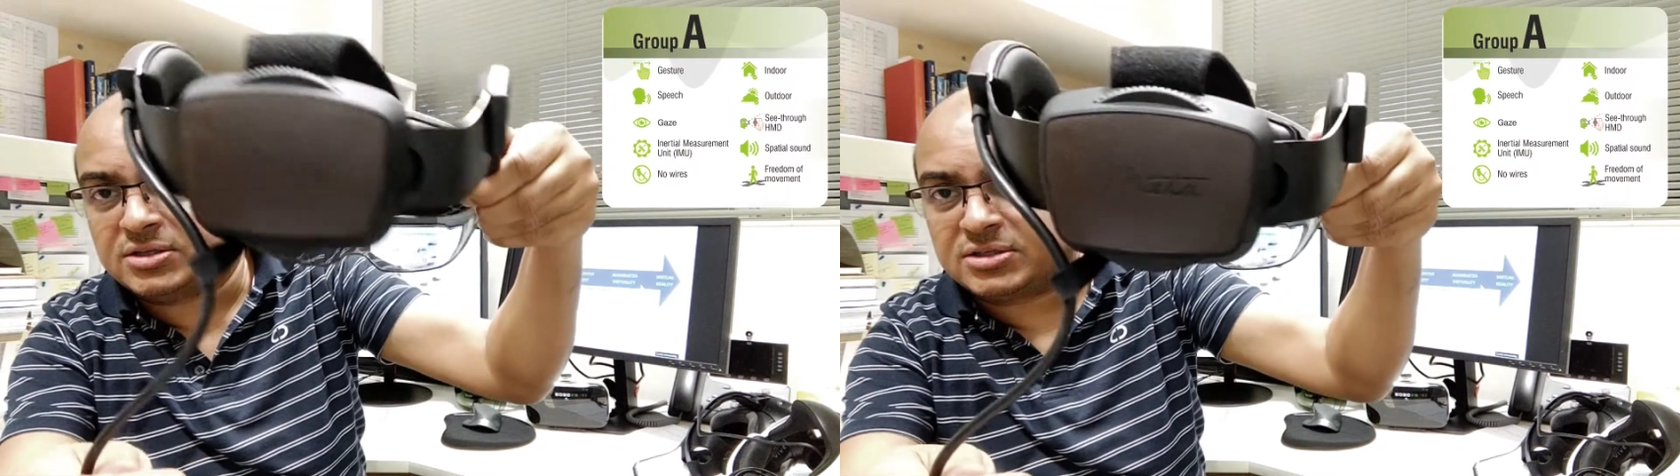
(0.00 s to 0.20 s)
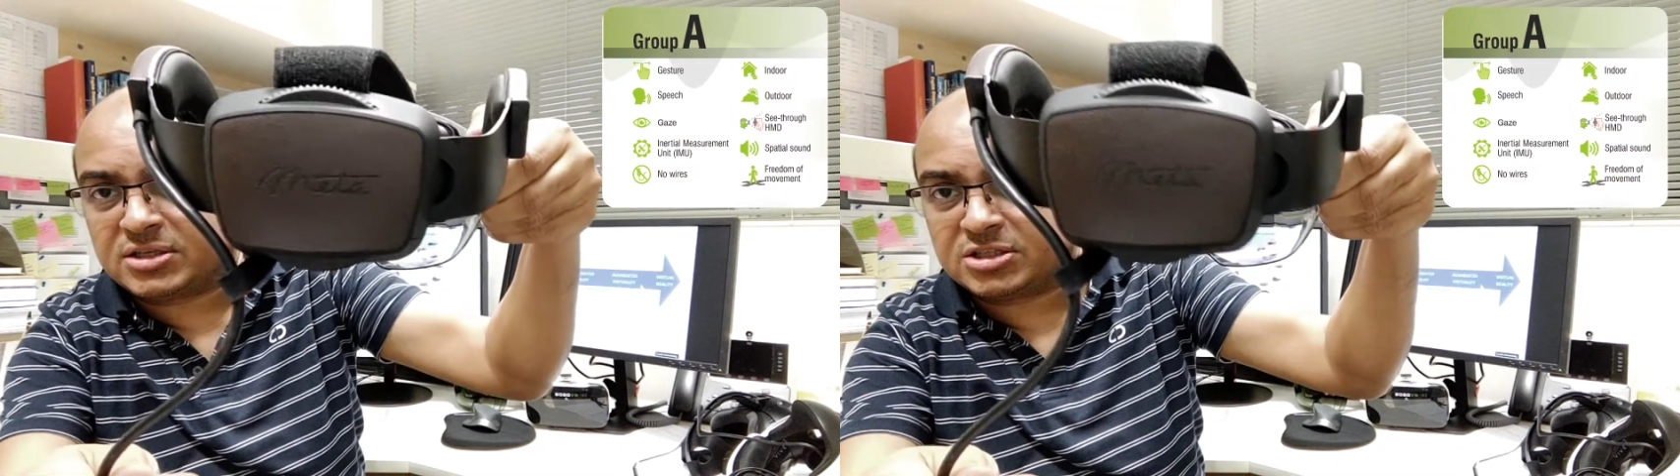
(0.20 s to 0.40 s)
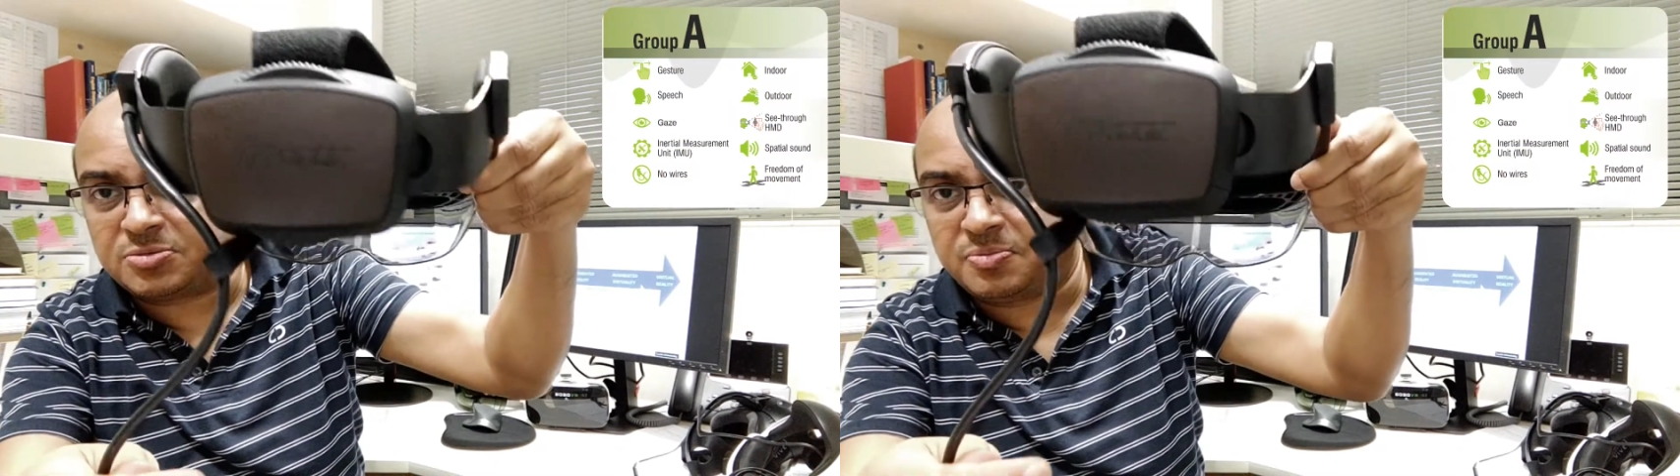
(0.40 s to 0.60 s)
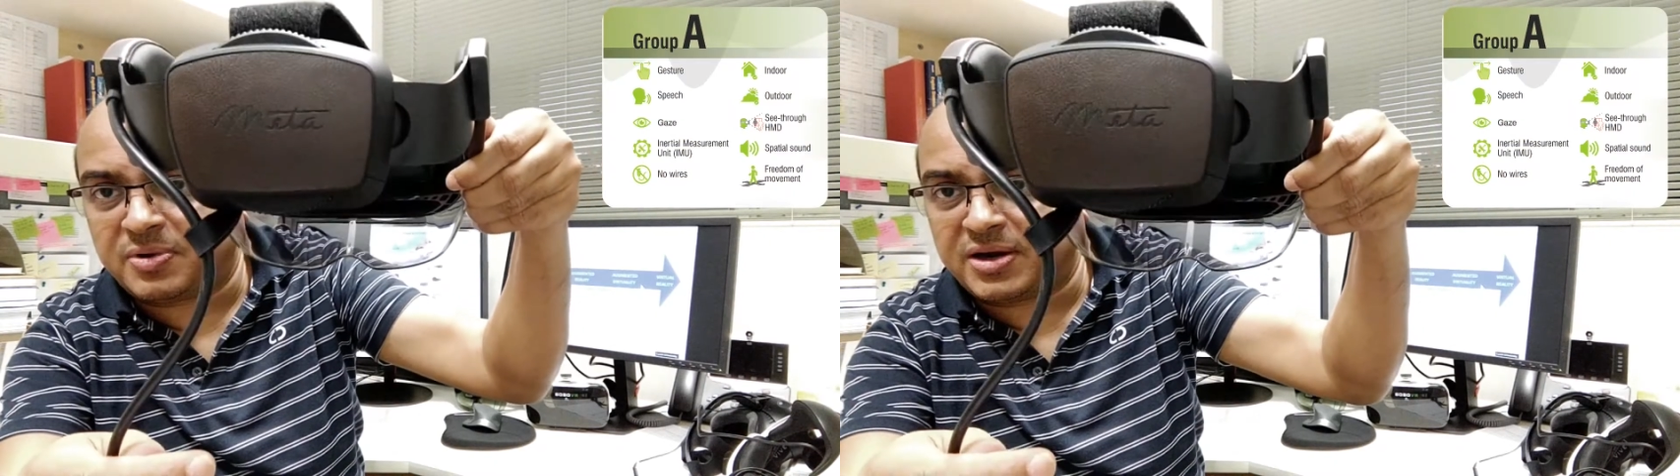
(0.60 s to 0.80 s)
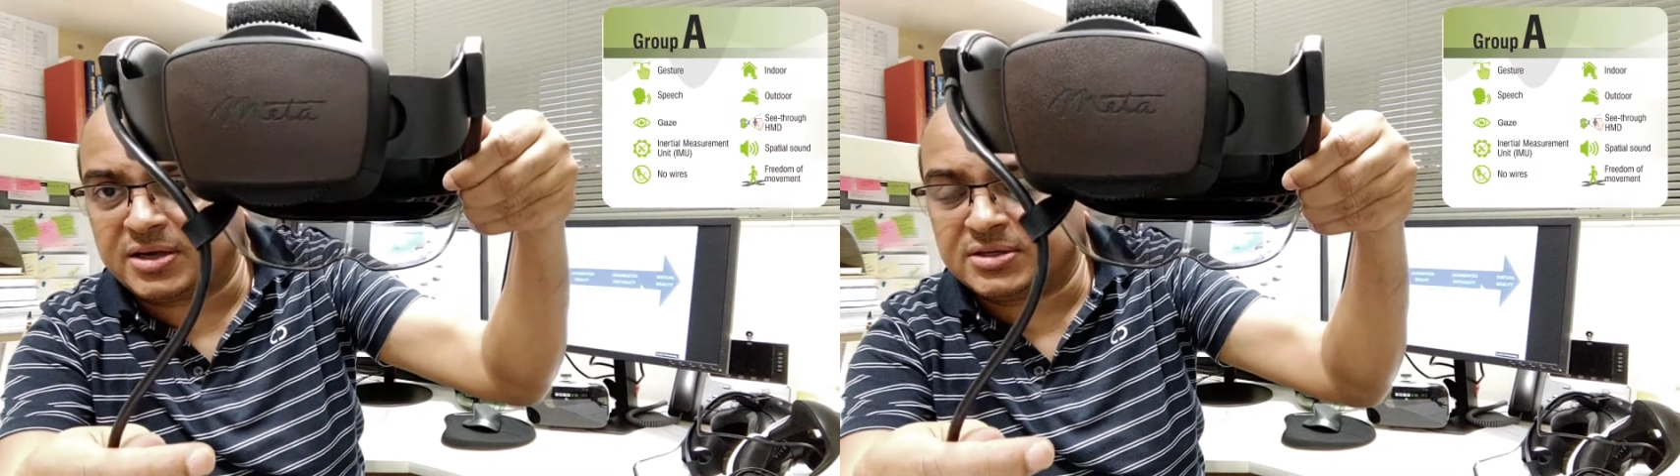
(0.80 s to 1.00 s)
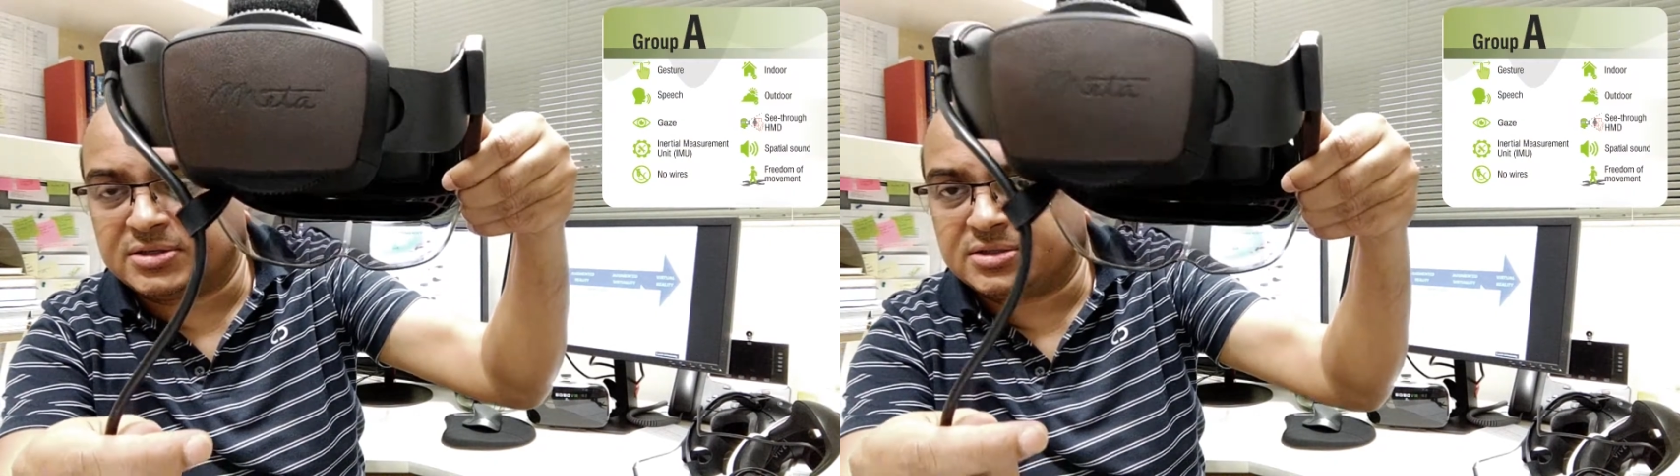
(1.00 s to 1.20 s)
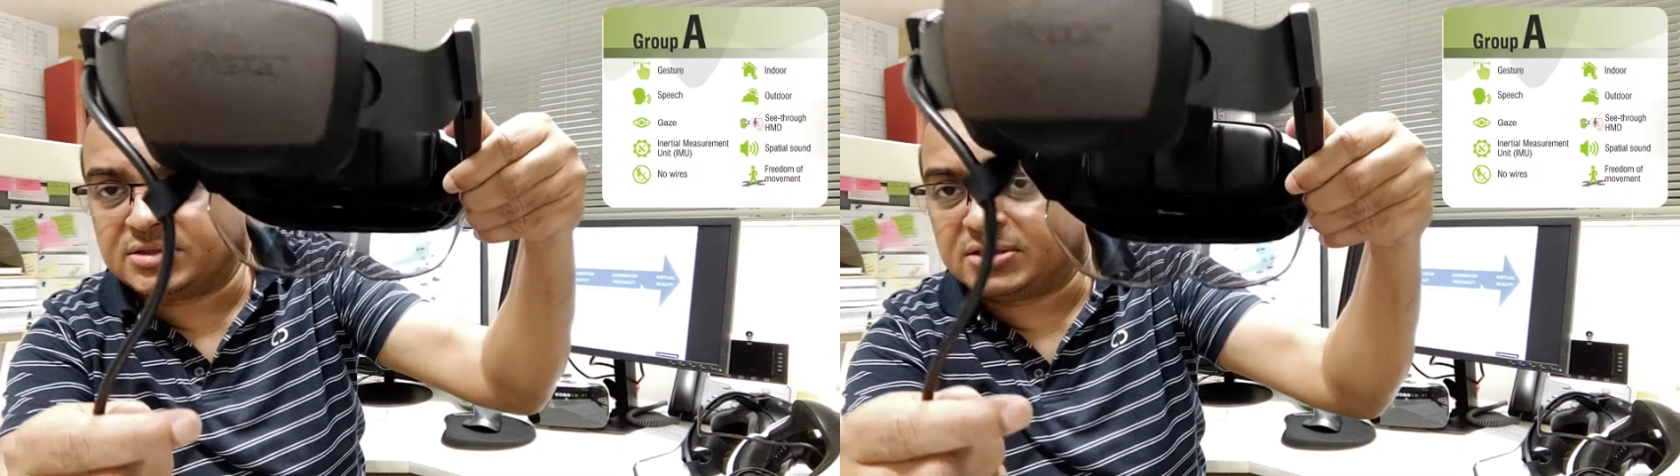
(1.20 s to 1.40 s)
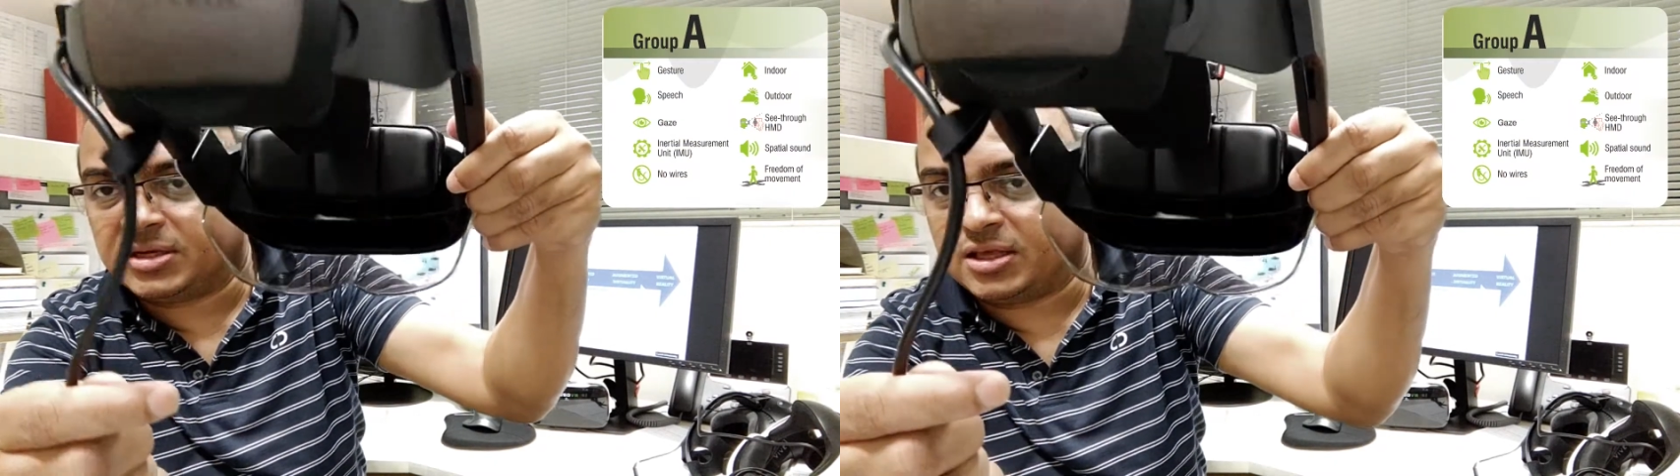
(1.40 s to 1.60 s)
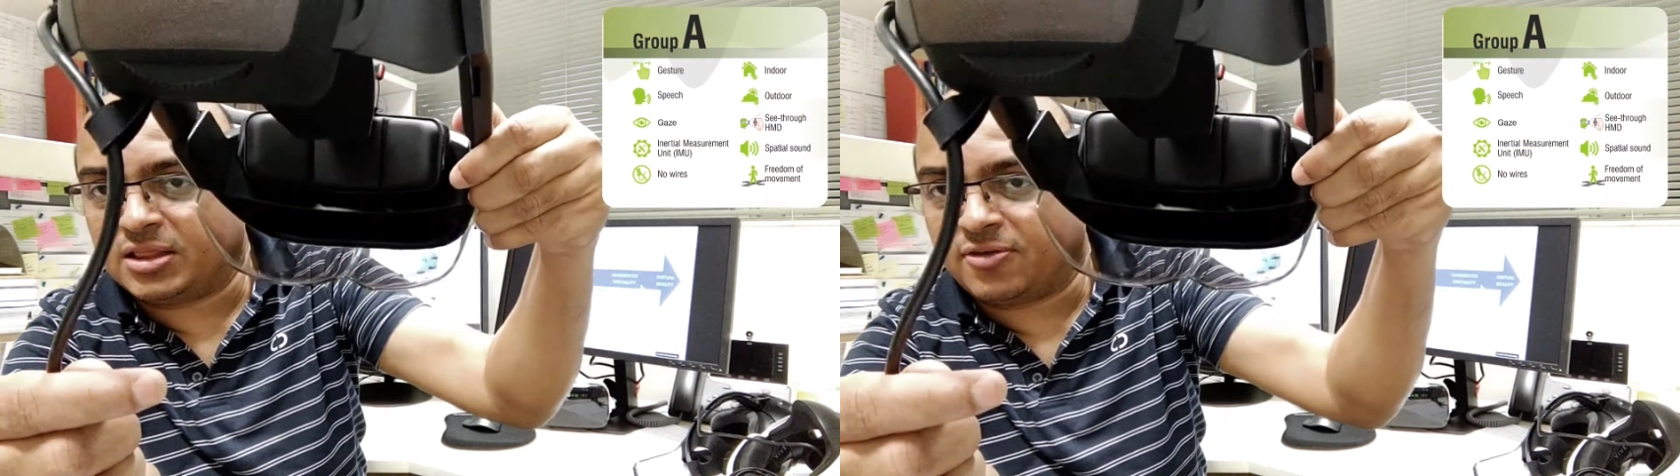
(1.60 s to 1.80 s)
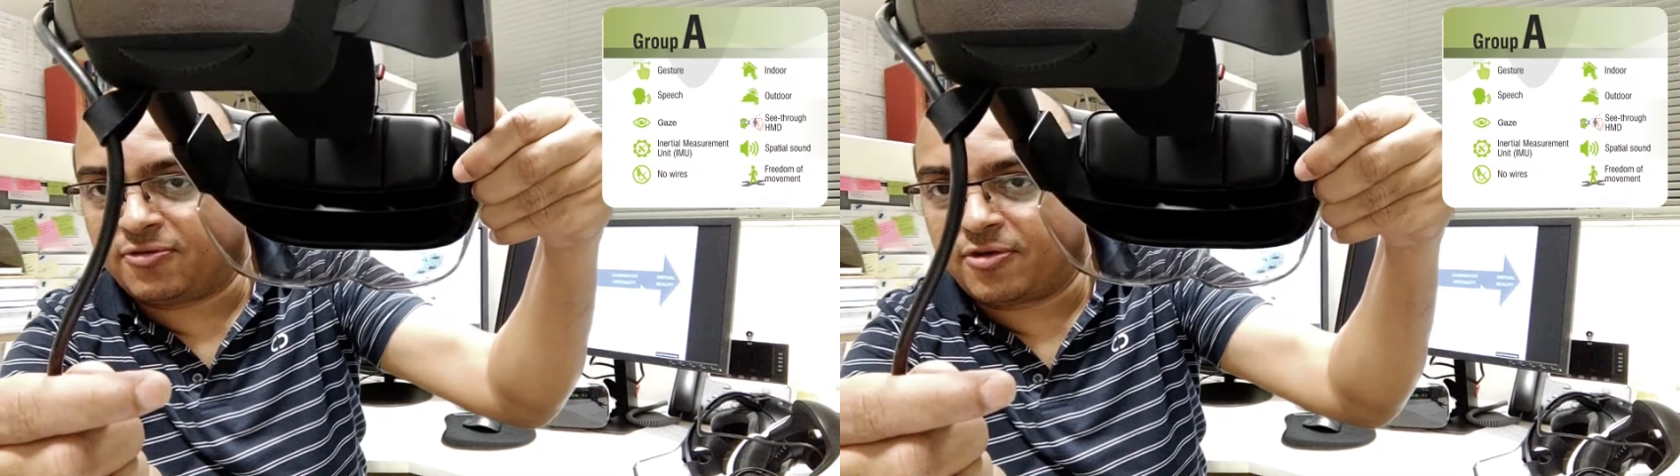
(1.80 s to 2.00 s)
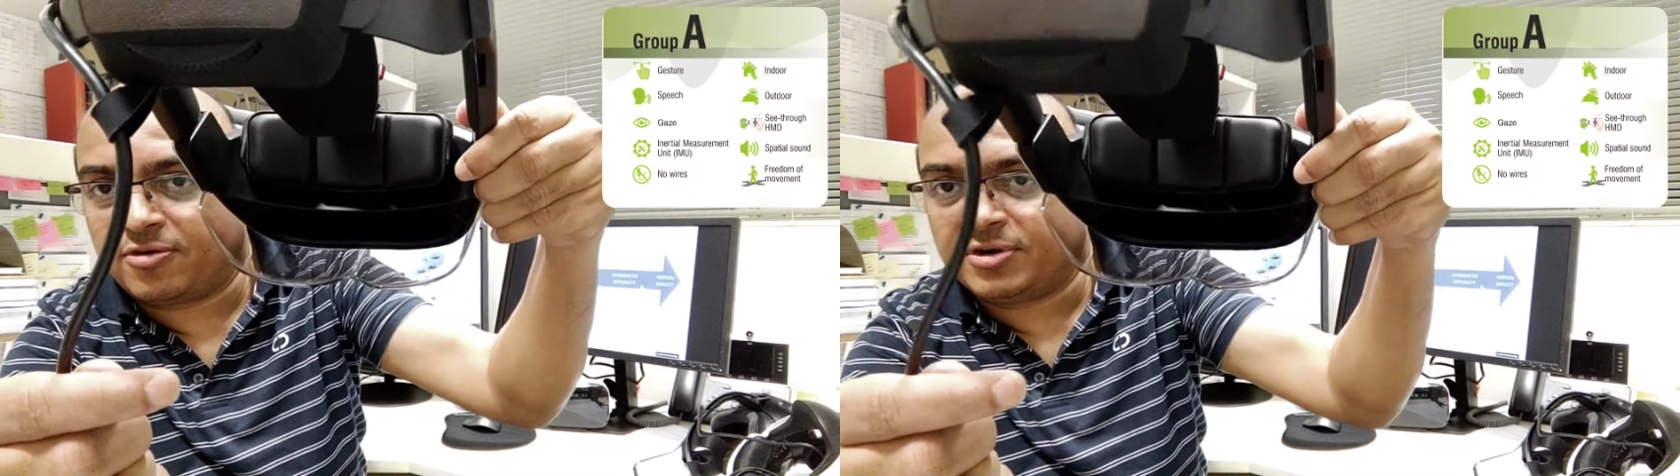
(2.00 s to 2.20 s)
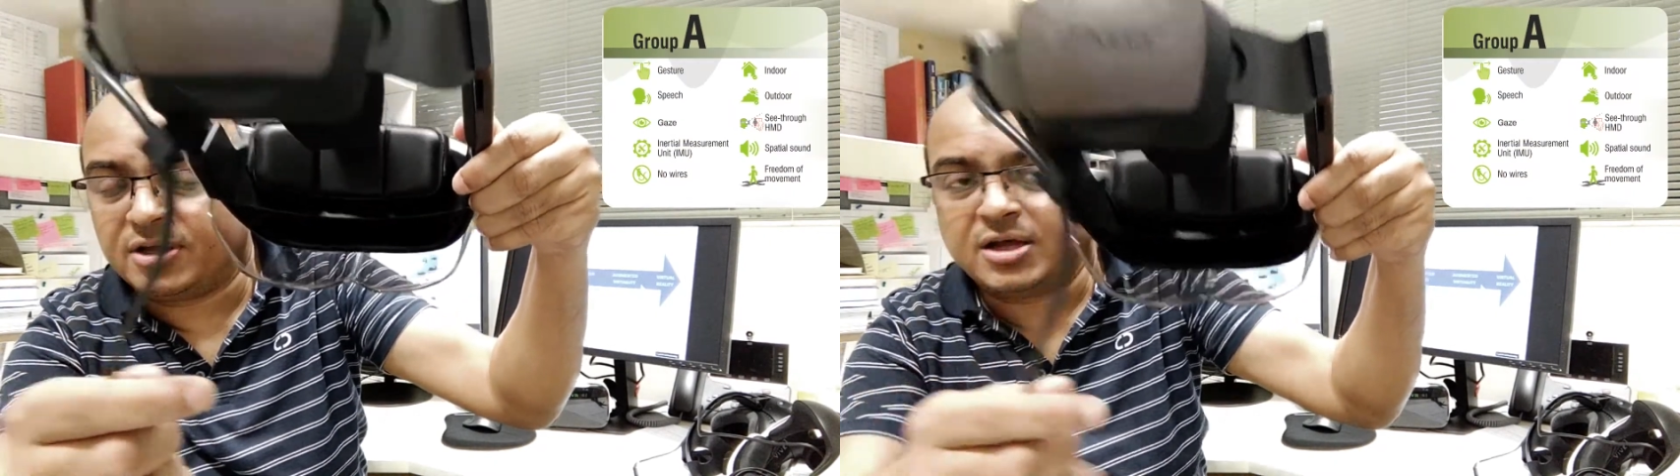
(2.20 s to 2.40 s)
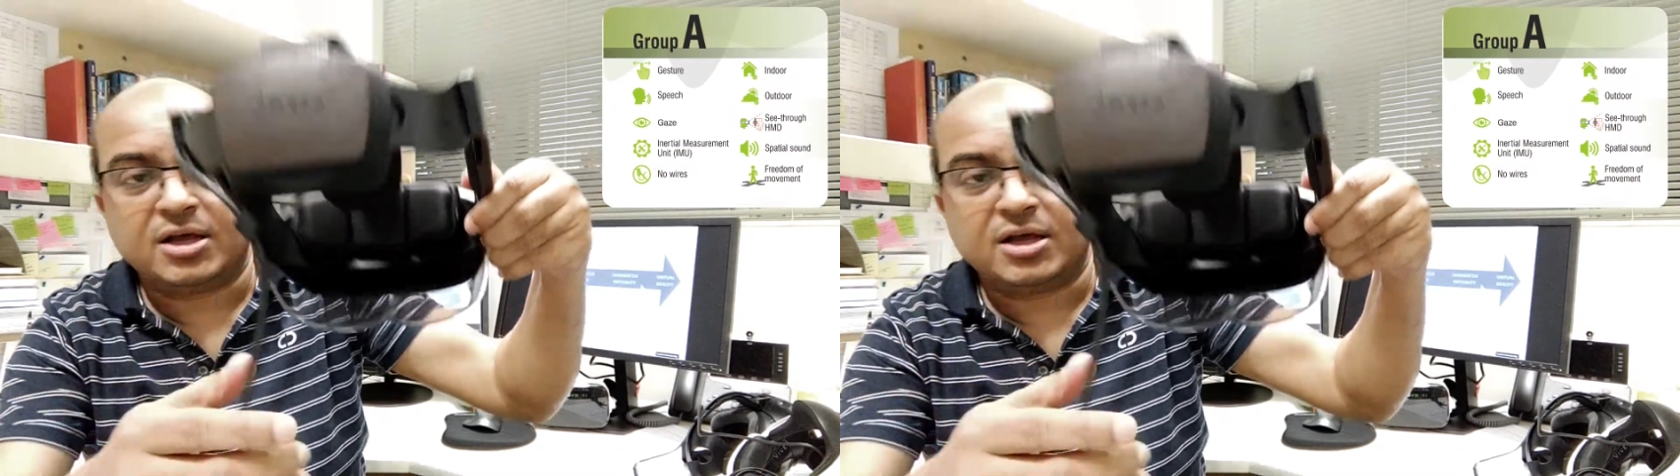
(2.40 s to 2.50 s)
is transparent in the front,